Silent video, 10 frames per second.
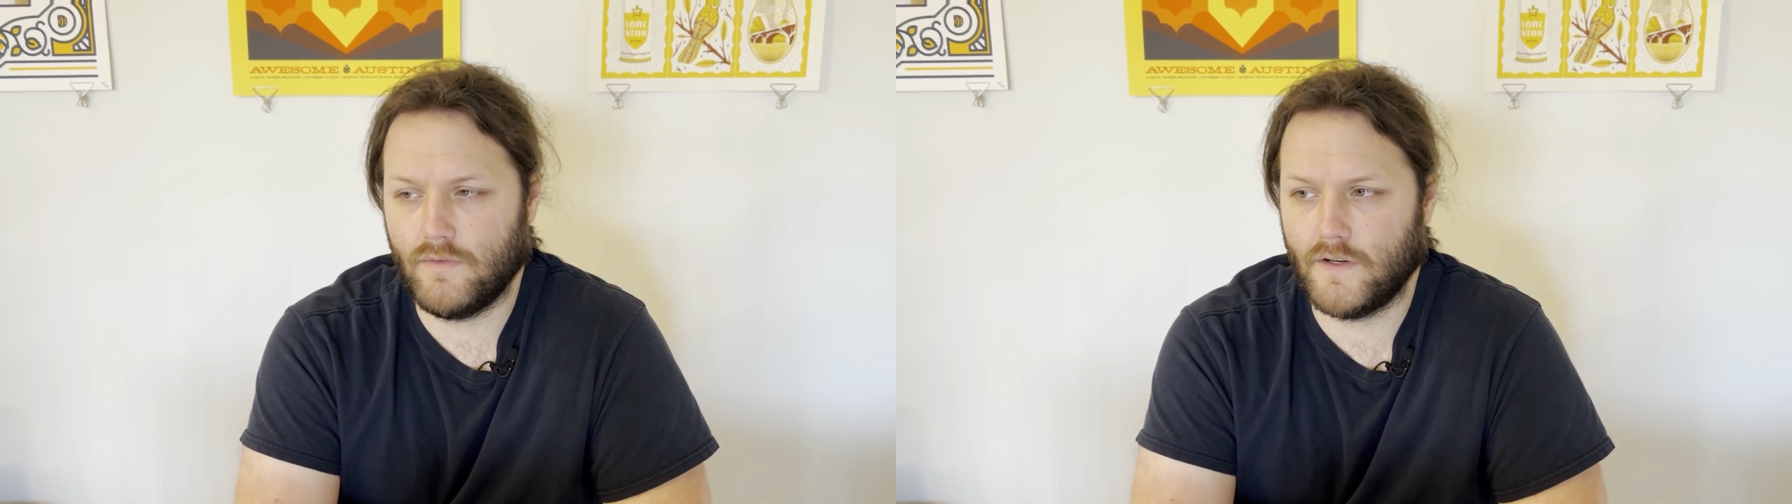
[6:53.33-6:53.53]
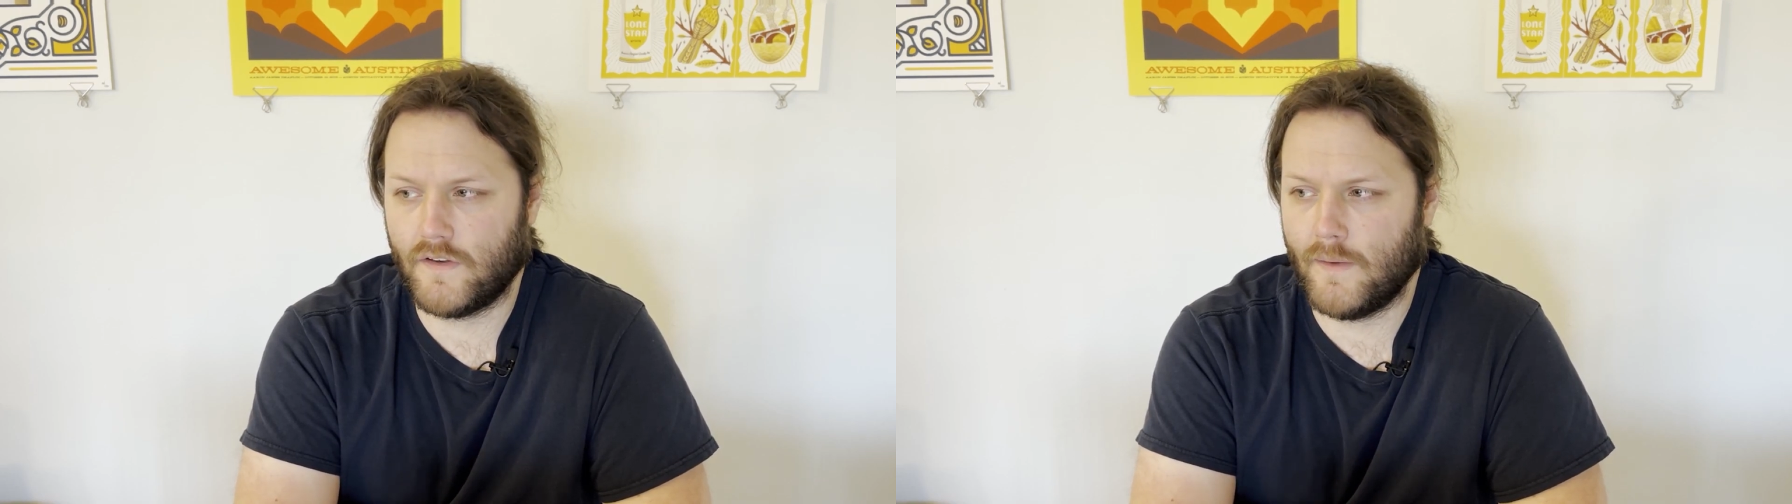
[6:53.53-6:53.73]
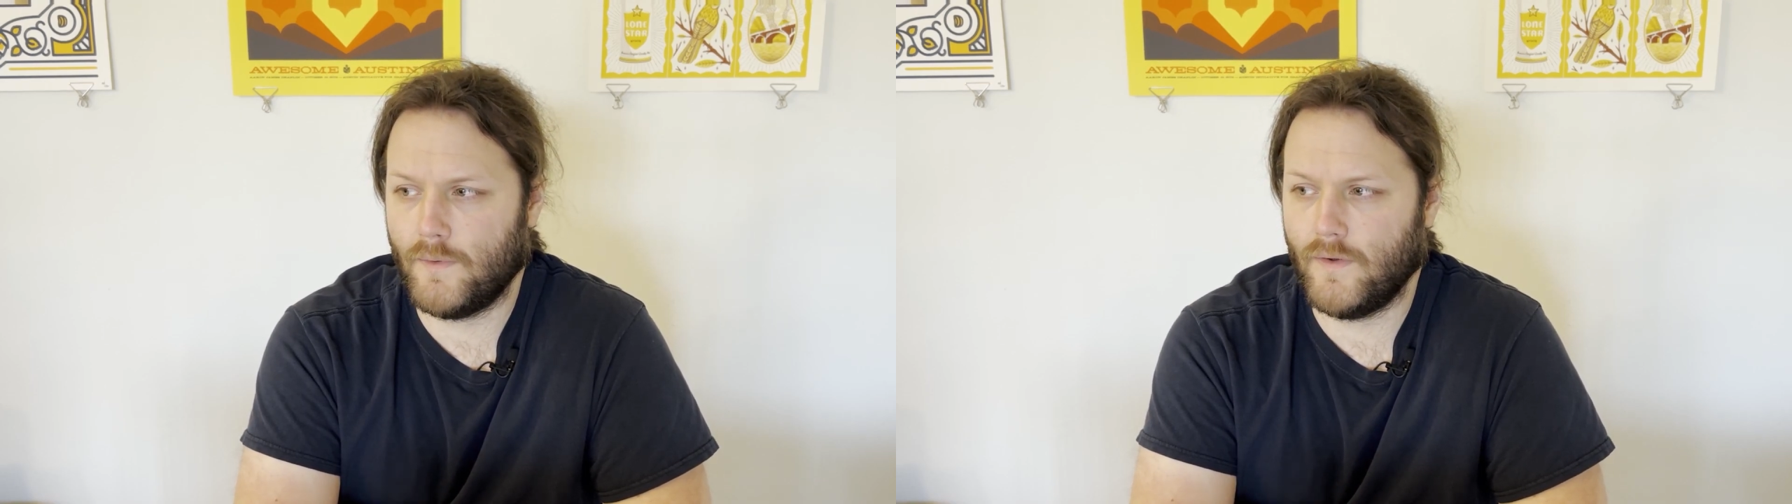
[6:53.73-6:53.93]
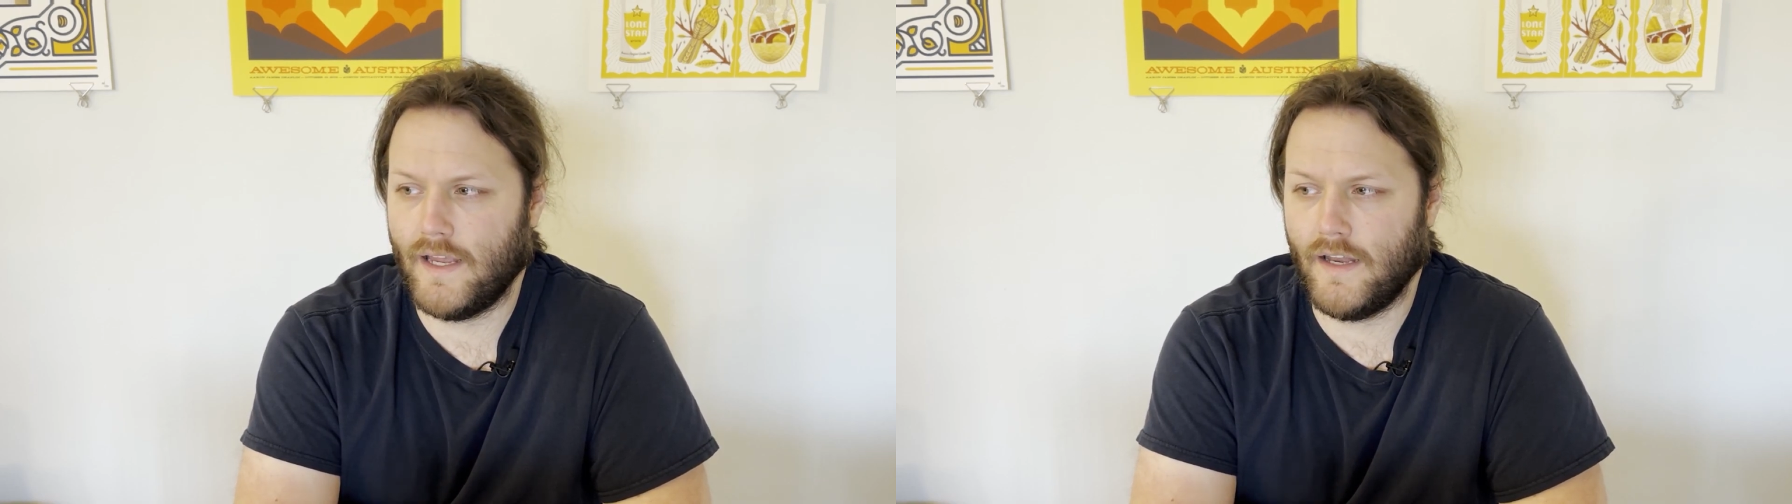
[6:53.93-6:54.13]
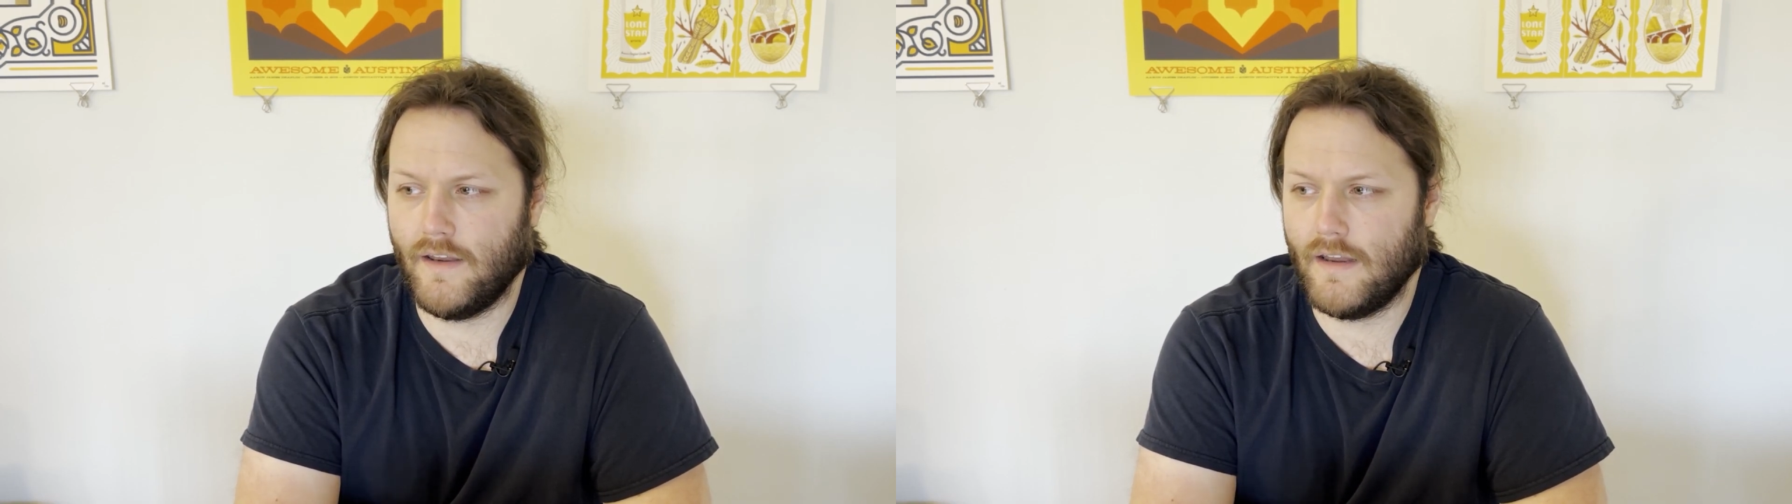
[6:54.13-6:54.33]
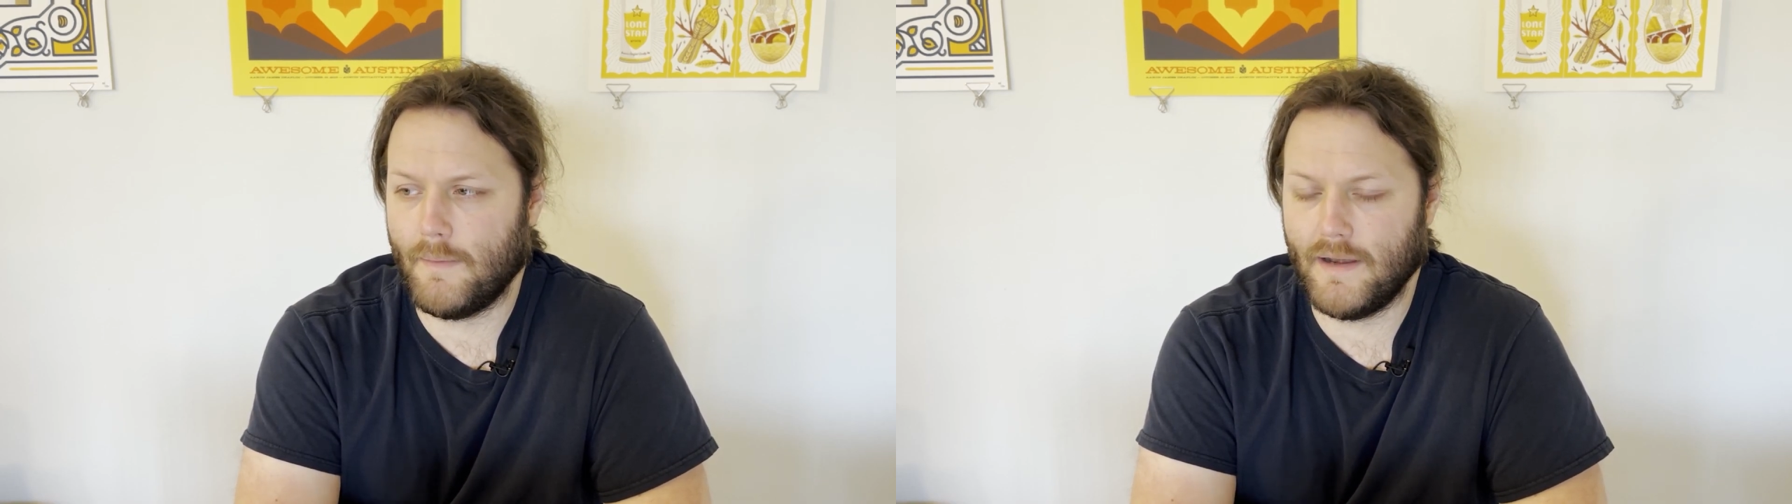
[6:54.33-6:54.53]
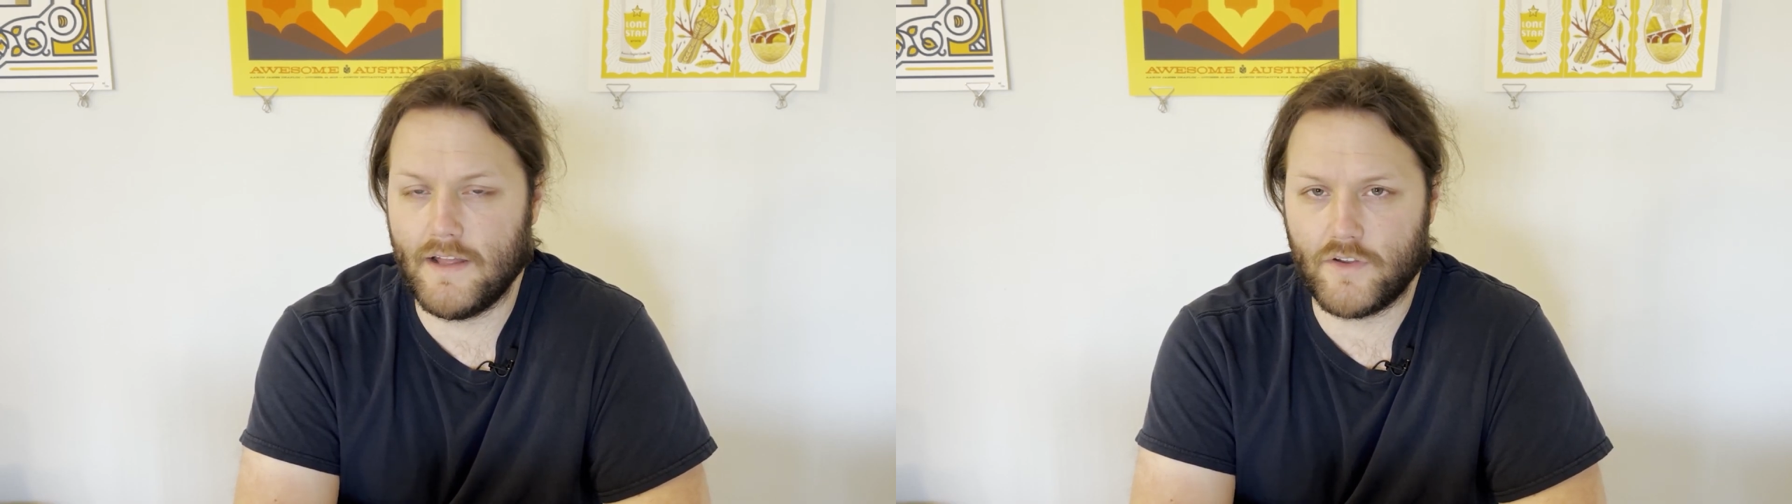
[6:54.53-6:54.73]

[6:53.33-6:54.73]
for example, and I mean,